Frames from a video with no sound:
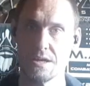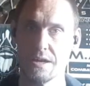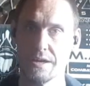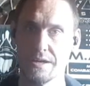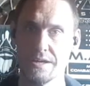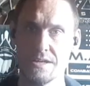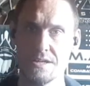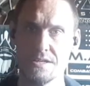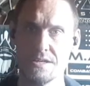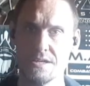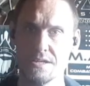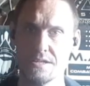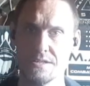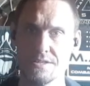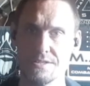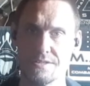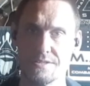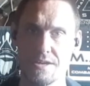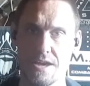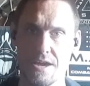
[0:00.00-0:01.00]
He
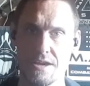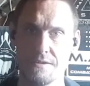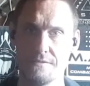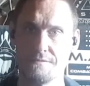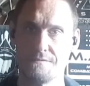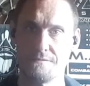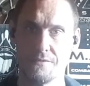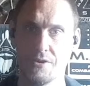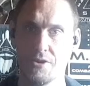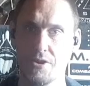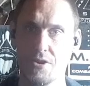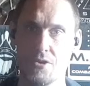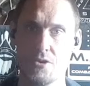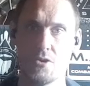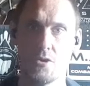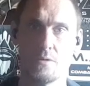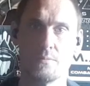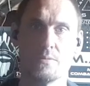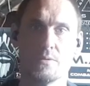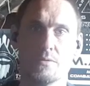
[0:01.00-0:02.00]
is a
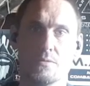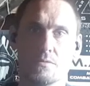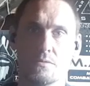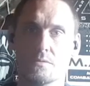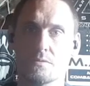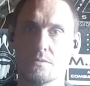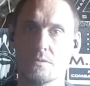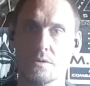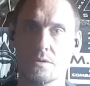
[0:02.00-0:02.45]
phenomenal